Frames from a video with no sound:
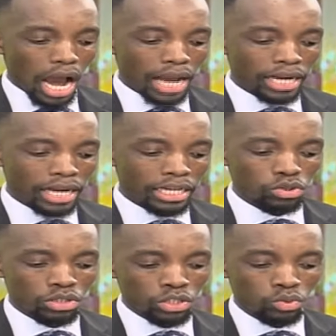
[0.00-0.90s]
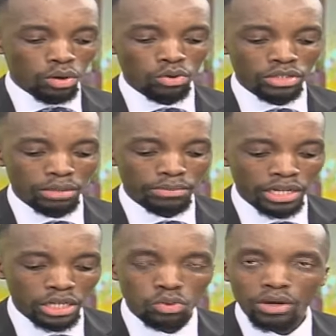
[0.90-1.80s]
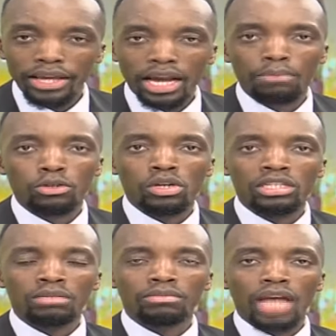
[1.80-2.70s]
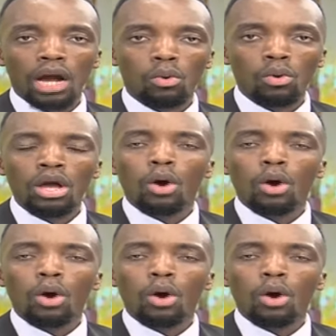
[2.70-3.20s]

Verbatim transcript: Alini introduced kwa concept inaitwa the capitalism circle.